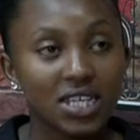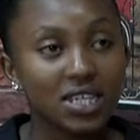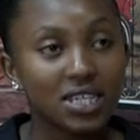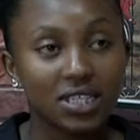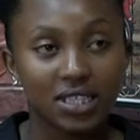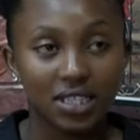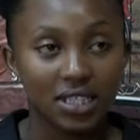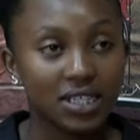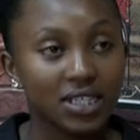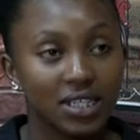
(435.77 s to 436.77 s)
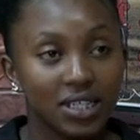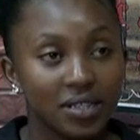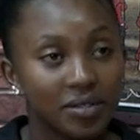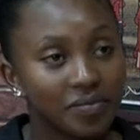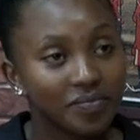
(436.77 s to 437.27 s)
Yes. Now,
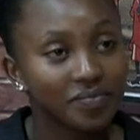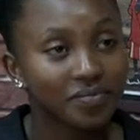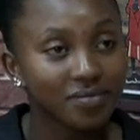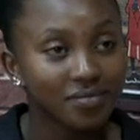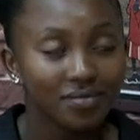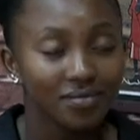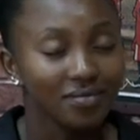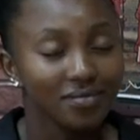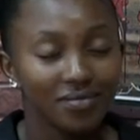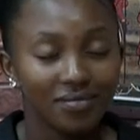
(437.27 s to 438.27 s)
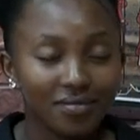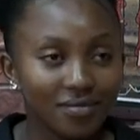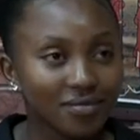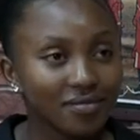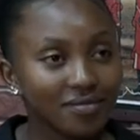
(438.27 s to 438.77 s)
in the video, we had